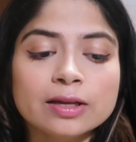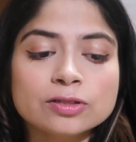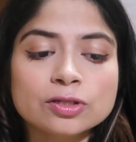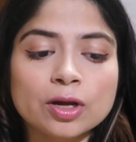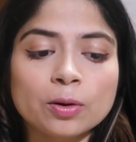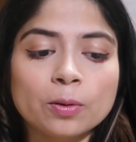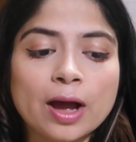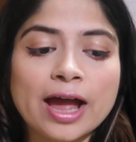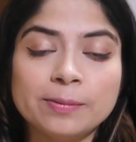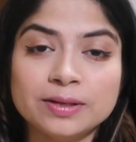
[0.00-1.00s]
So
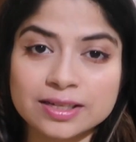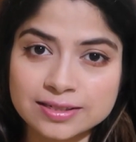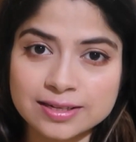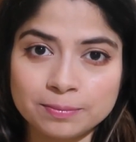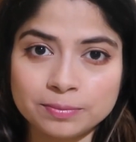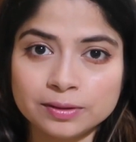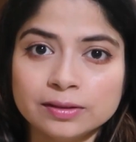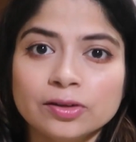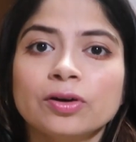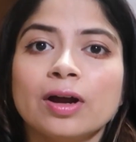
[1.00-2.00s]
I'm an example.
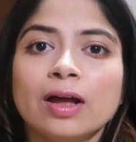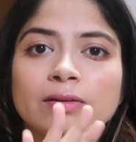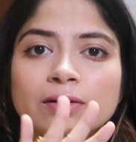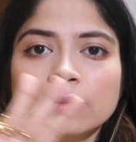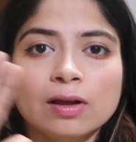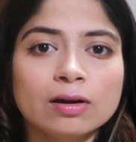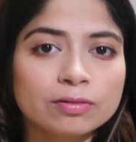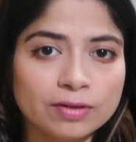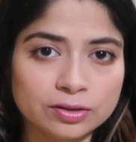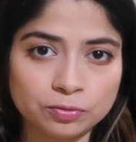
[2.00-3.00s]
There are a lot
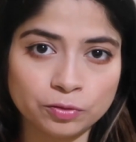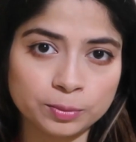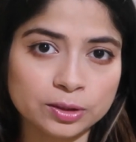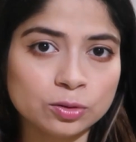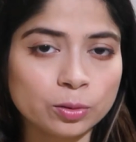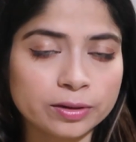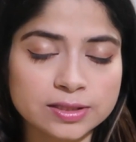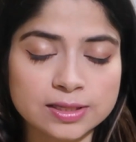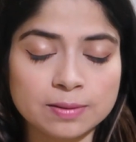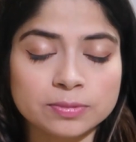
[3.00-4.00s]
of other women who are
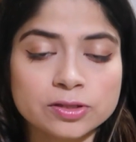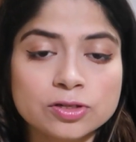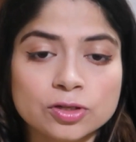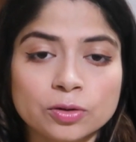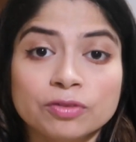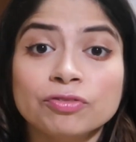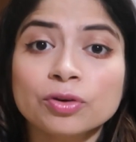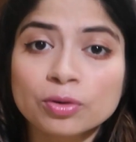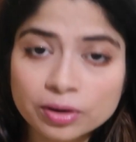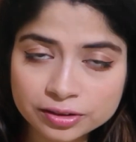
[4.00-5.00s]
examples. So if
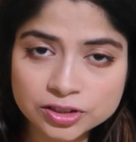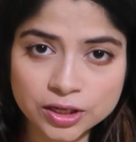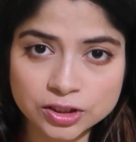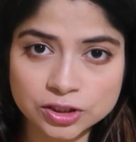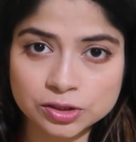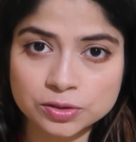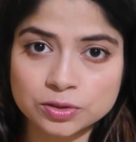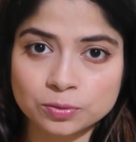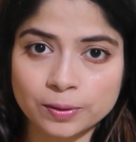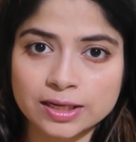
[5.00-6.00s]
you were trying to
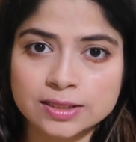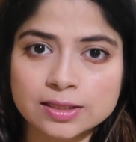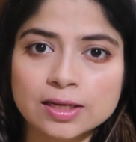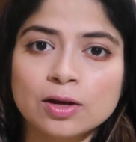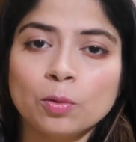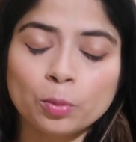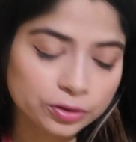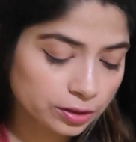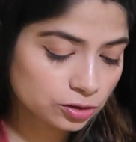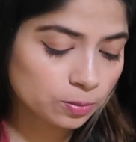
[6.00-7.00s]
lose weight
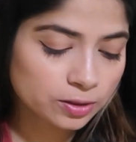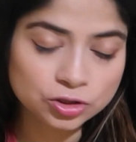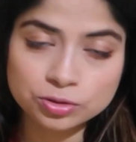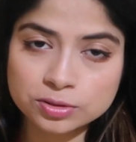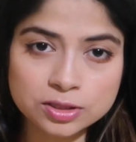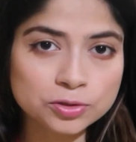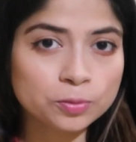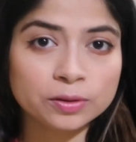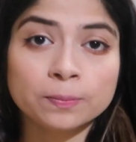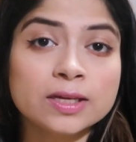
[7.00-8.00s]
with endometriosis,
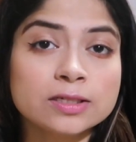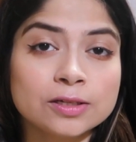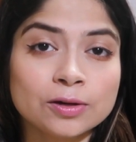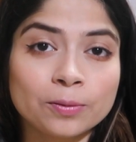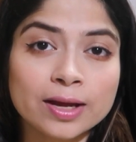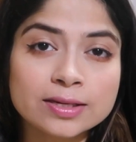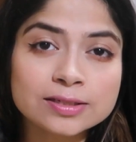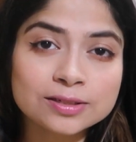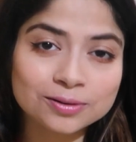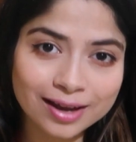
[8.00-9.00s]
with
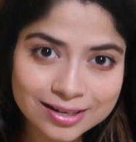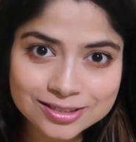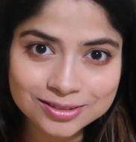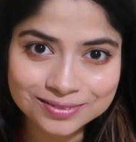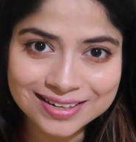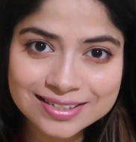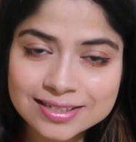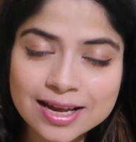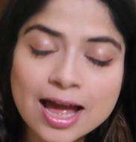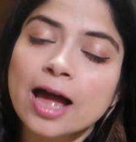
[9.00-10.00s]
PCOS, you can do it.
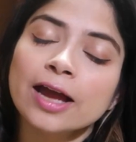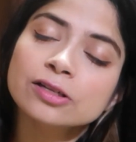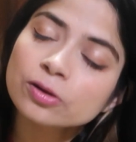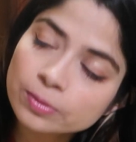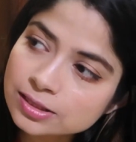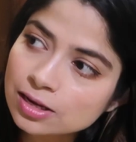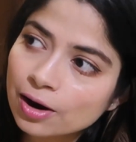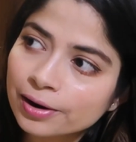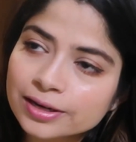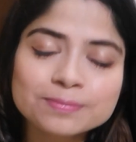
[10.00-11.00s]
I know it's
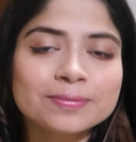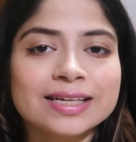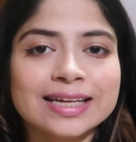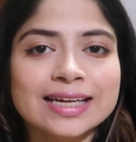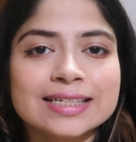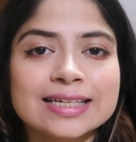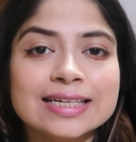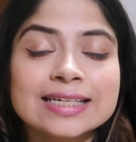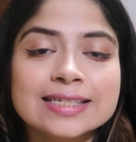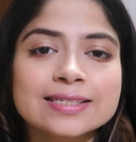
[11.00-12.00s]
hard, but it
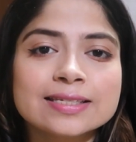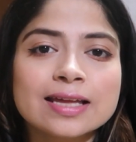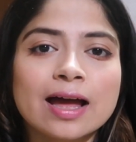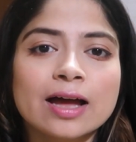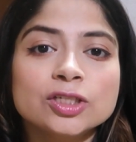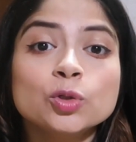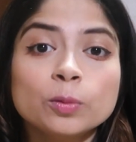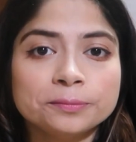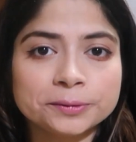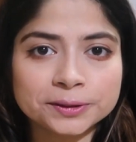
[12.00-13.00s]
is
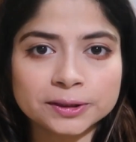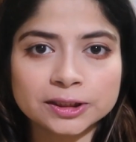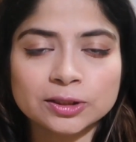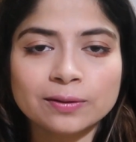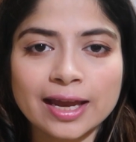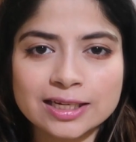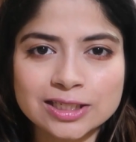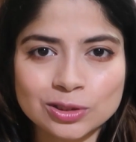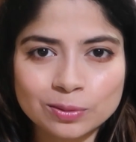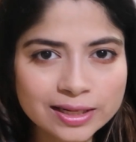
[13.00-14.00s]
doable. You can
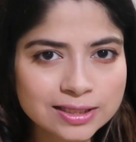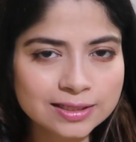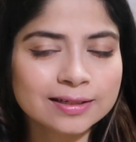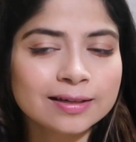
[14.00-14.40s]
do it.